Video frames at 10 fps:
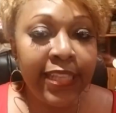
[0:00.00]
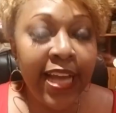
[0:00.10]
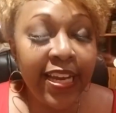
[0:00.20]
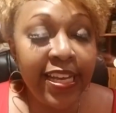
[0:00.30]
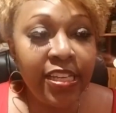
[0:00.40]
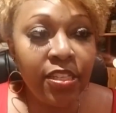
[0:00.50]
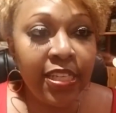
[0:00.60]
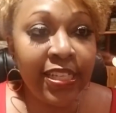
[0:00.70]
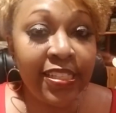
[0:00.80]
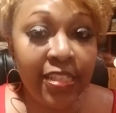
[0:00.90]

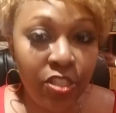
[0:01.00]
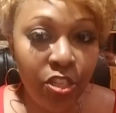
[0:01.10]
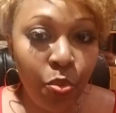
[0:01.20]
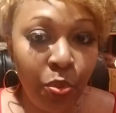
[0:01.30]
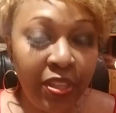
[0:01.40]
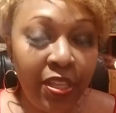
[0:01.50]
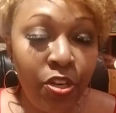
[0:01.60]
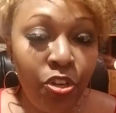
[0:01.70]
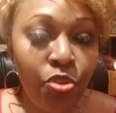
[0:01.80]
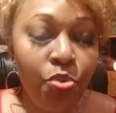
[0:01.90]
by a friend of
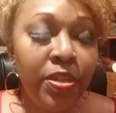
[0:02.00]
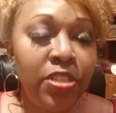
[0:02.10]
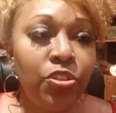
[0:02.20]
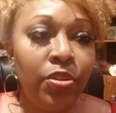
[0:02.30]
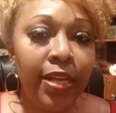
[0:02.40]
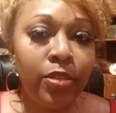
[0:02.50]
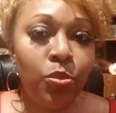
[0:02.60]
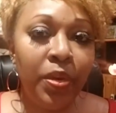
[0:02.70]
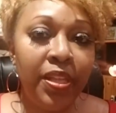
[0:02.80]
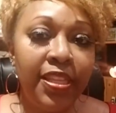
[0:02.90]
mine, and it
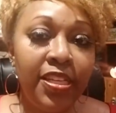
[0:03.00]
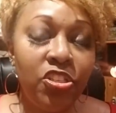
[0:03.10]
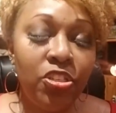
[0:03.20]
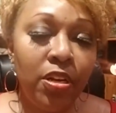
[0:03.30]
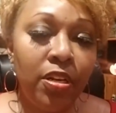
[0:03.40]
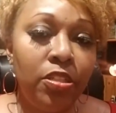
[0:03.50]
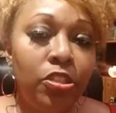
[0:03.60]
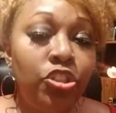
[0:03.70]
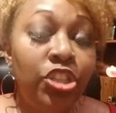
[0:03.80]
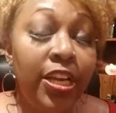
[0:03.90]
was sort of supposed to have
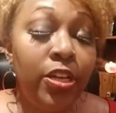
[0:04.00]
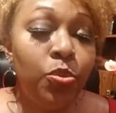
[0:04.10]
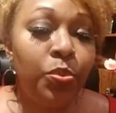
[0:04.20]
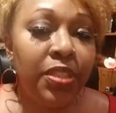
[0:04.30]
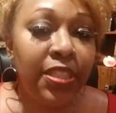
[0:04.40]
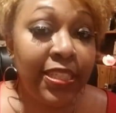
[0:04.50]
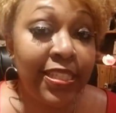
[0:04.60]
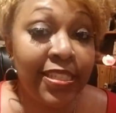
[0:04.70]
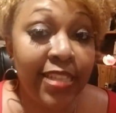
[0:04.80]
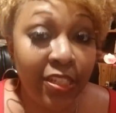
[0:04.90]
been a joke and like,
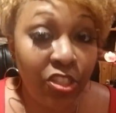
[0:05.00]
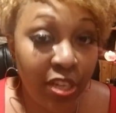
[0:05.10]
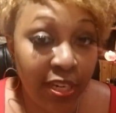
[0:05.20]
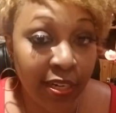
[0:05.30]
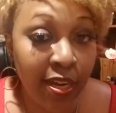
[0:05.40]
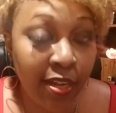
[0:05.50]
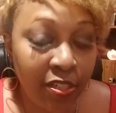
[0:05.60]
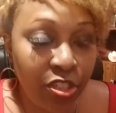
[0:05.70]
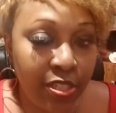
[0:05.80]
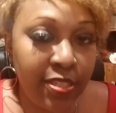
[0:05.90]
oh, you know,
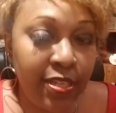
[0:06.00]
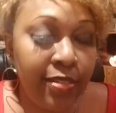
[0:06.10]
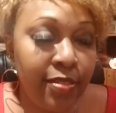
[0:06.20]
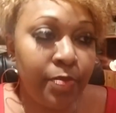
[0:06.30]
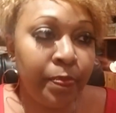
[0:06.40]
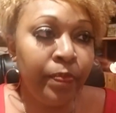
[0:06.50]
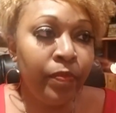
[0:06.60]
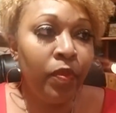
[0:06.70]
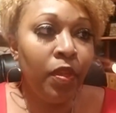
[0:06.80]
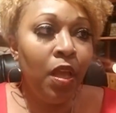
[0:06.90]
what's this? And it had to
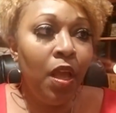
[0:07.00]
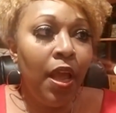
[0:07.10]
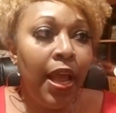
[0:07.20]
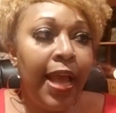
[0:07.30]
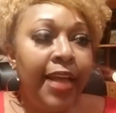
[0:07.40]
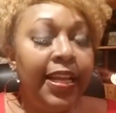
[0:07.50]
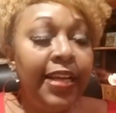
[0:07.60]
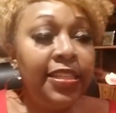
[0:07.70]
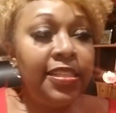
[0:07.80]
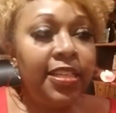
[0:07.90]
do with
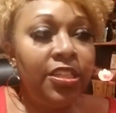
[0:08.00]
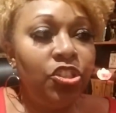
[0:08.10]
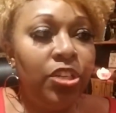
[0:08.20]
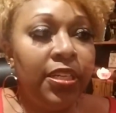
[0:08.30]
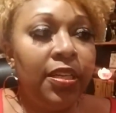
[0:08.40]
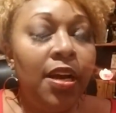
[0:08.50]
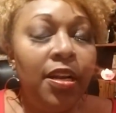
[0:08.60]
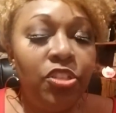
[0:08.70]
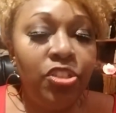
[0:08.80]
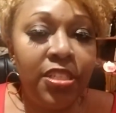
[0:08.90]

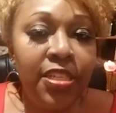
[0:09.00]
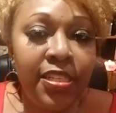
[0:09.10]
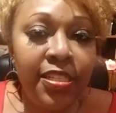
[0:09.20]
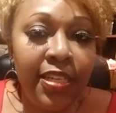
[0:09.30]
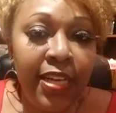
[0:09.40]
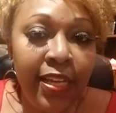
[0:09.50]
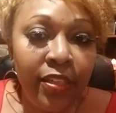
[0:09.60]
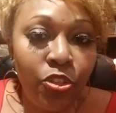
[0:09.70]
chocolate,